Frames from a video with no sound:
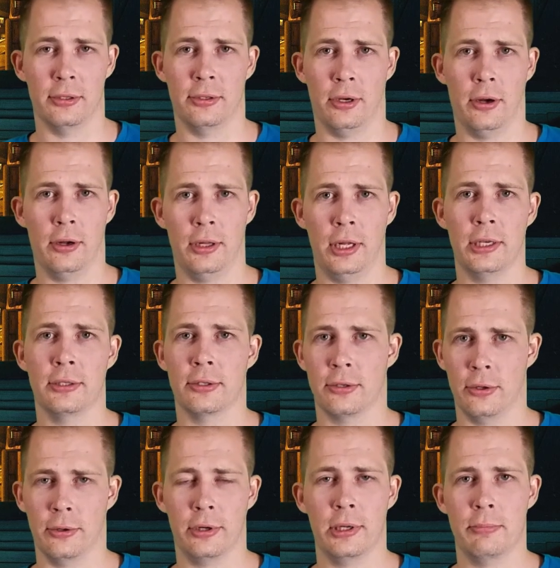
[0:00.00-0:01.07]
is all a
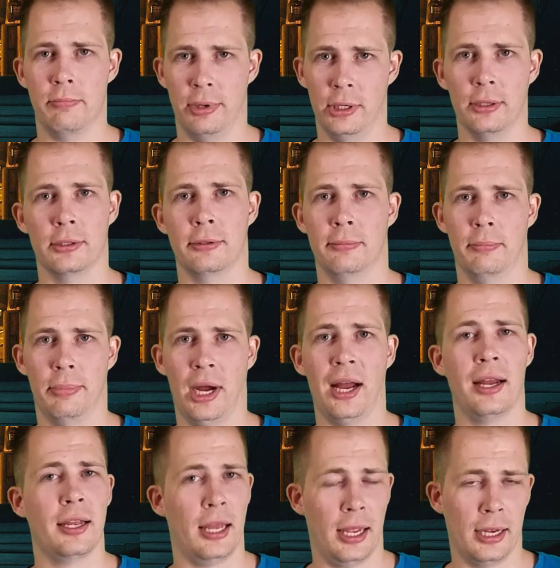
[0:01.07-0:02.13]
story built
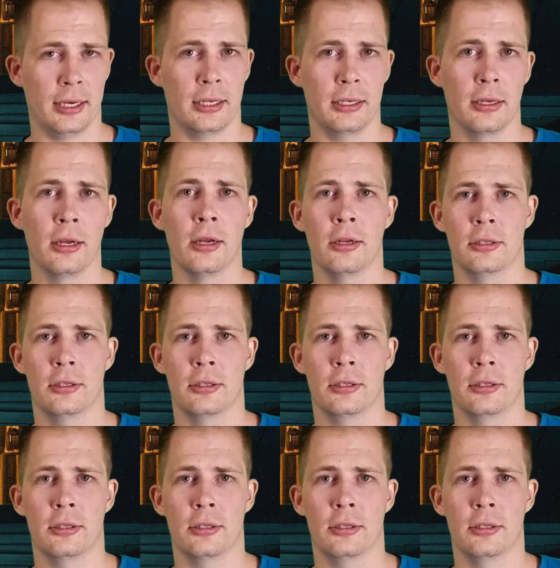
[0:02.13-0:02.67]
by Annie